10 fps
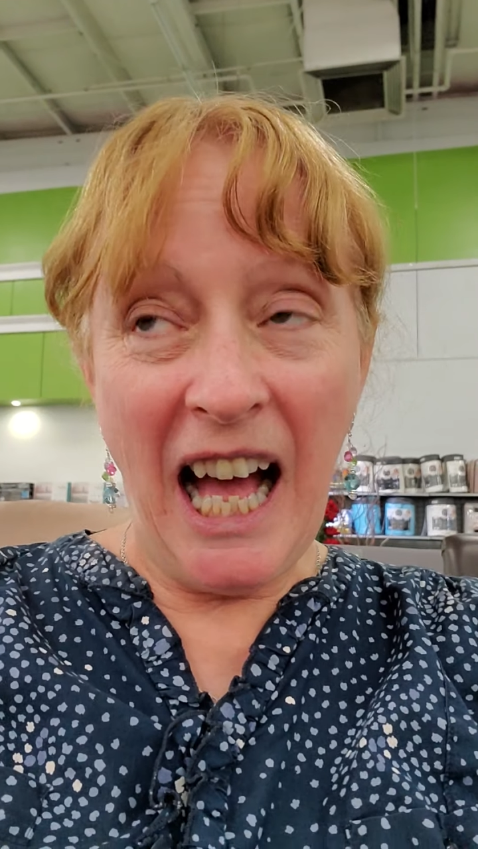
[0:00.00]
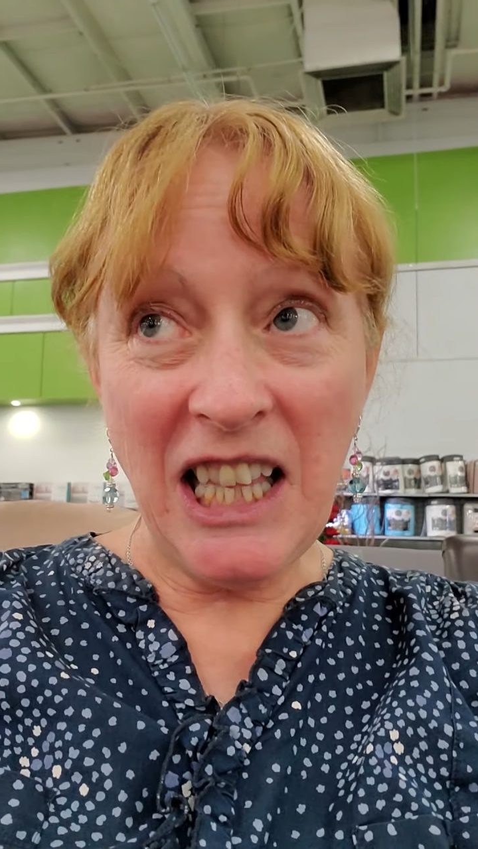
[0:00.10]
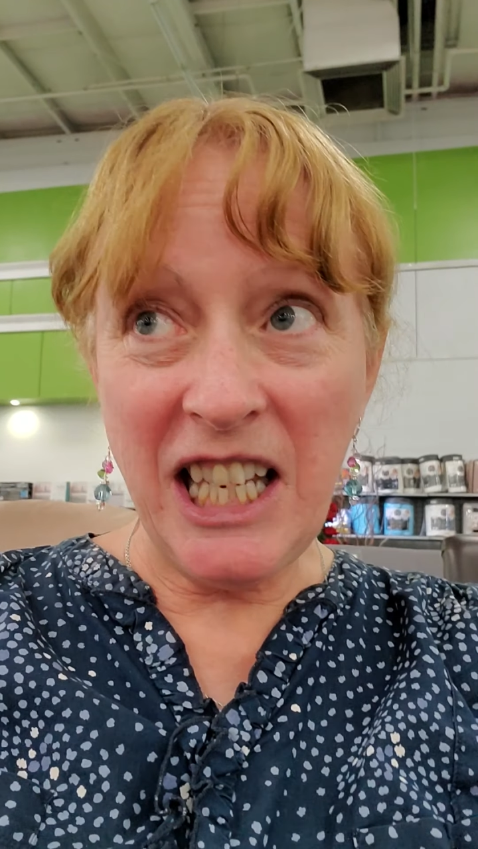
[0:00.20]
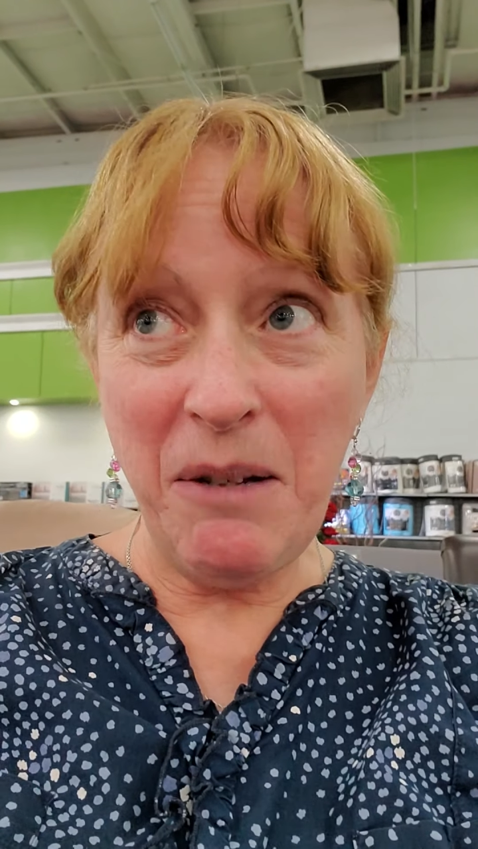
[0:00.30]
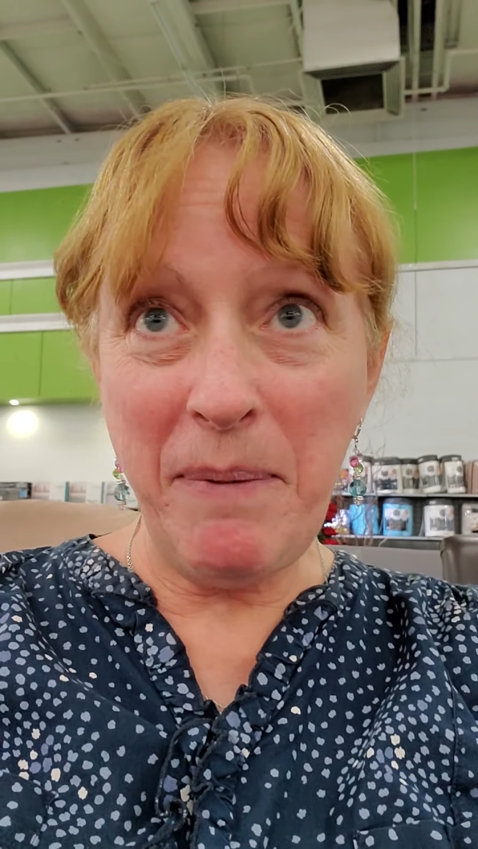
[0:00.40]

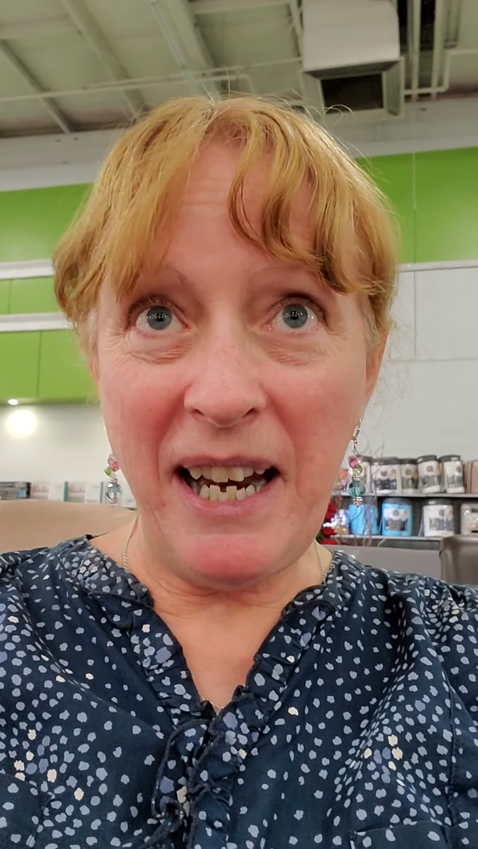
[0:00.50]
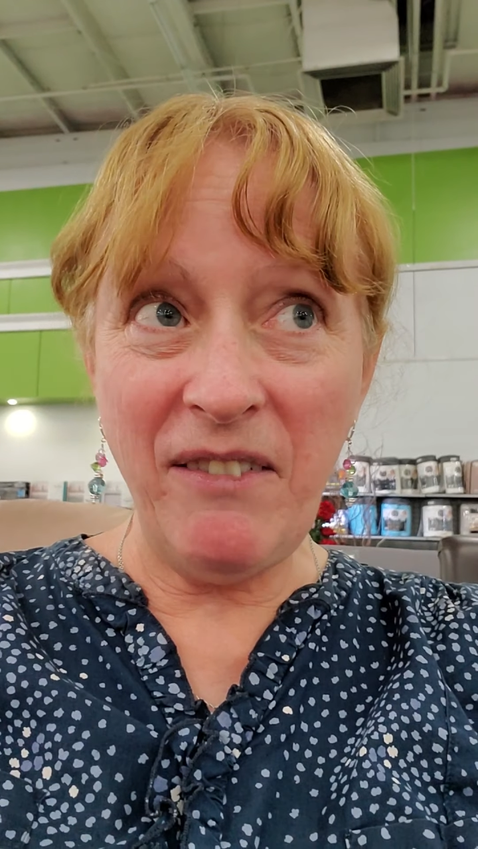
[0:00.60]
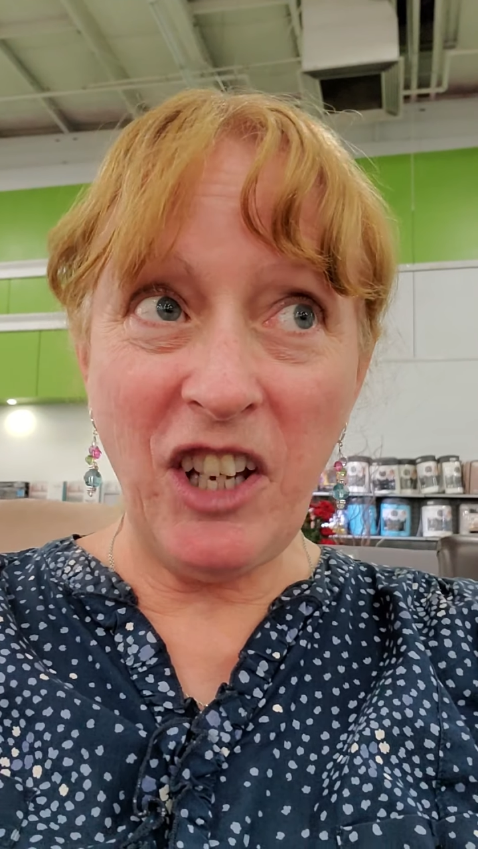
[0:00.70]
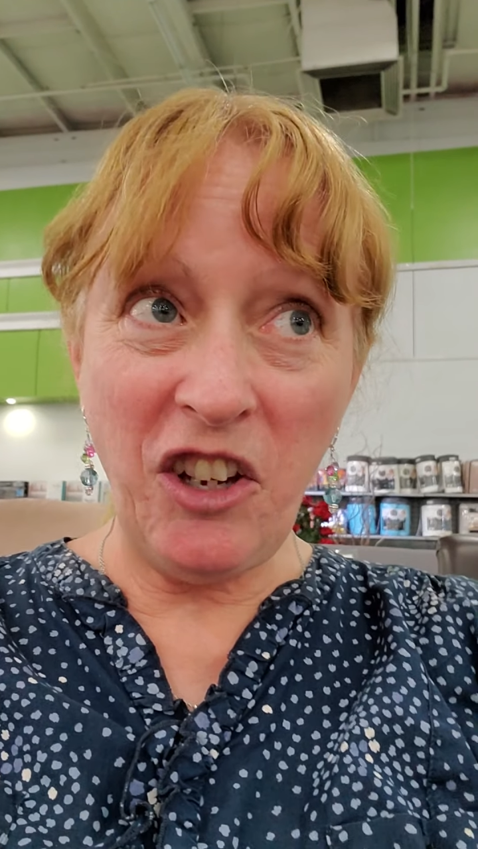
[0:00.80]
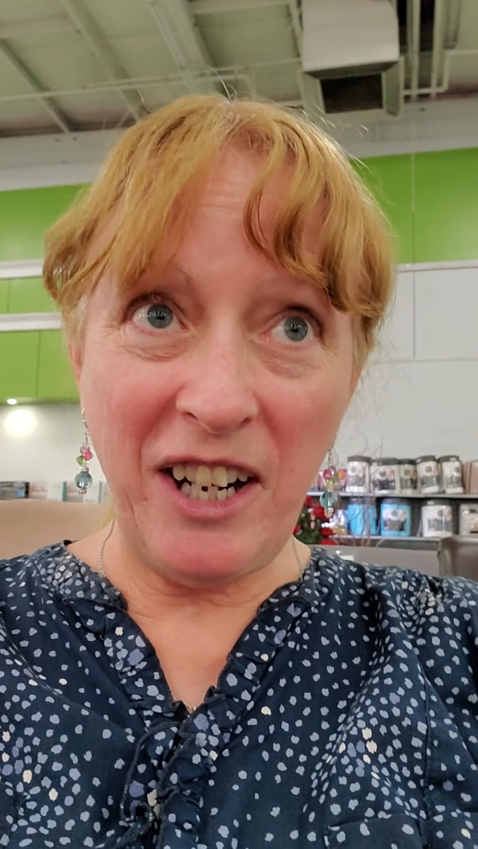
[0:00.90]
a little bit of
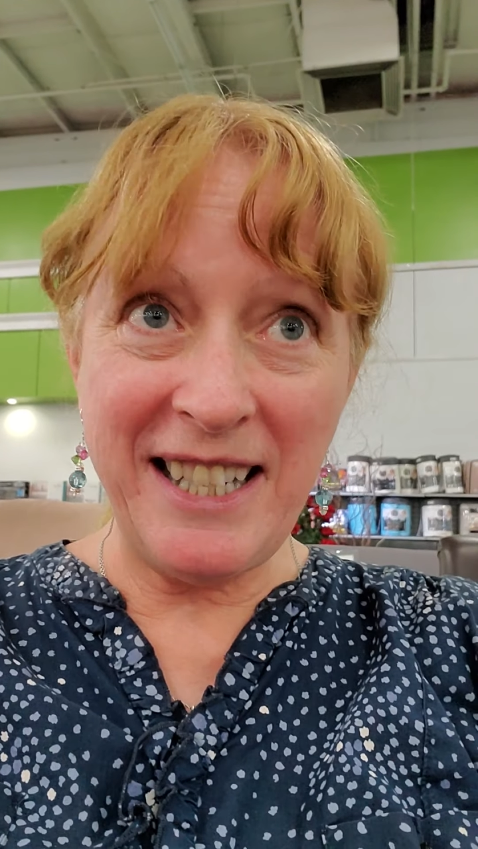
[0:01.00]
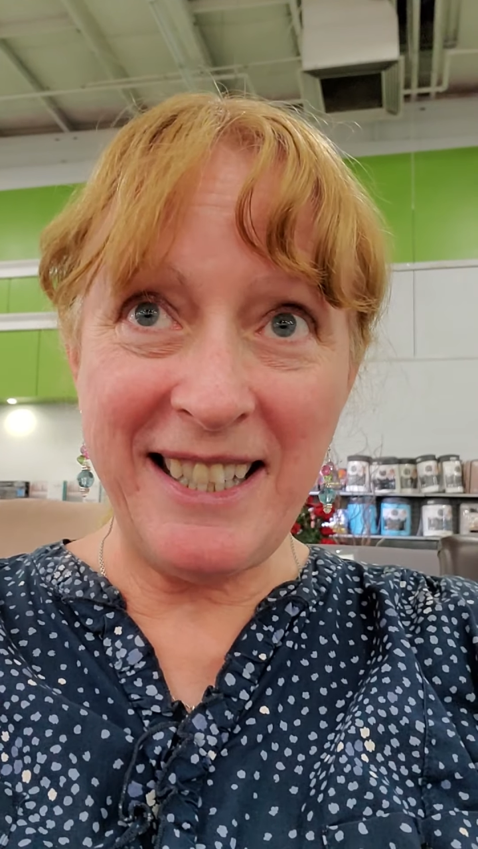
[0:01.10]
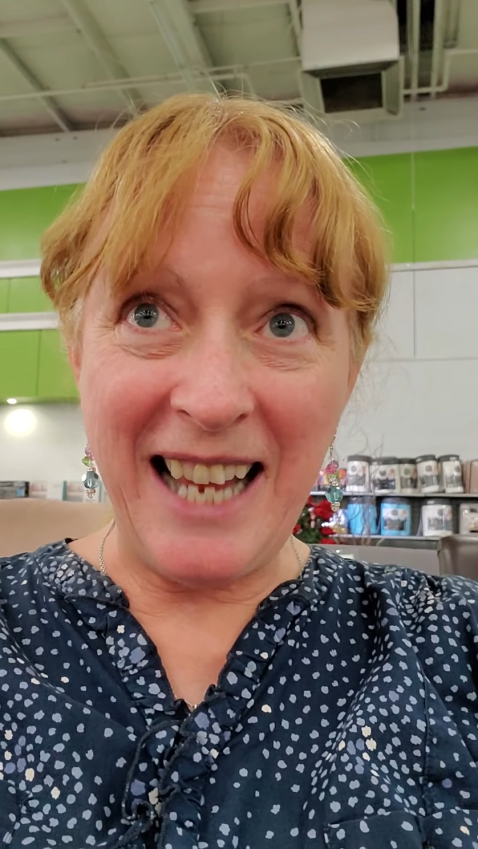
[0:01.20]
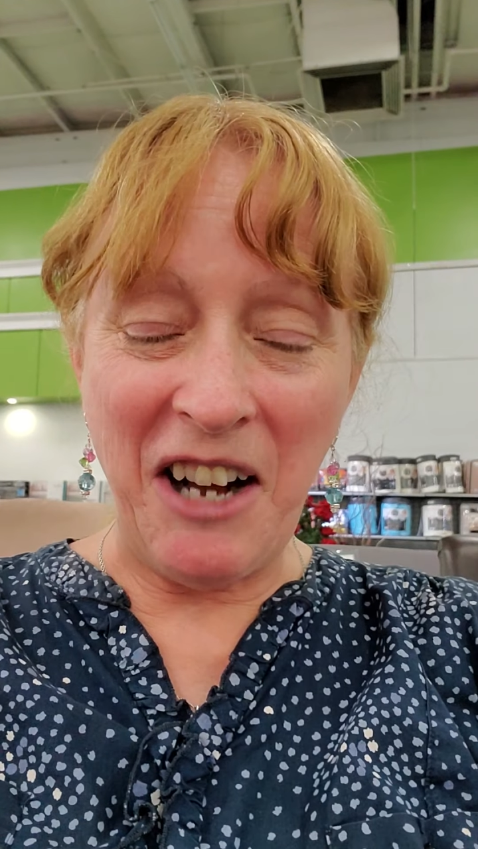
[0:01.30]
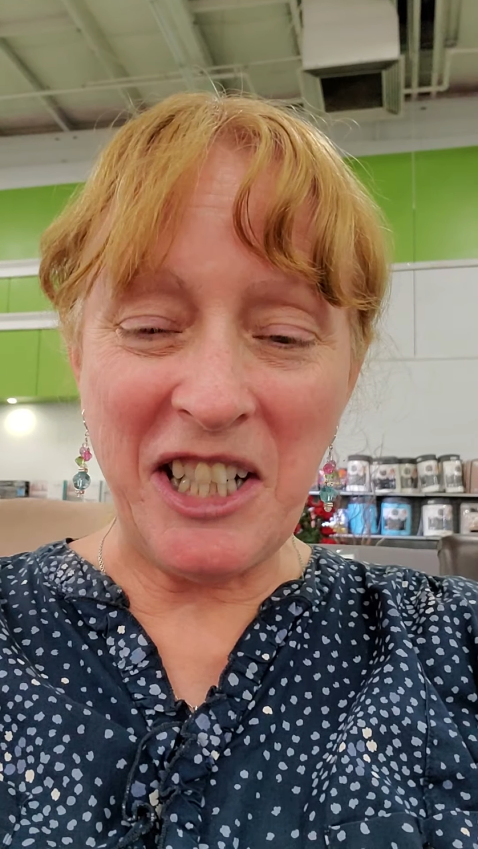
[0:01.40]
Curaçao.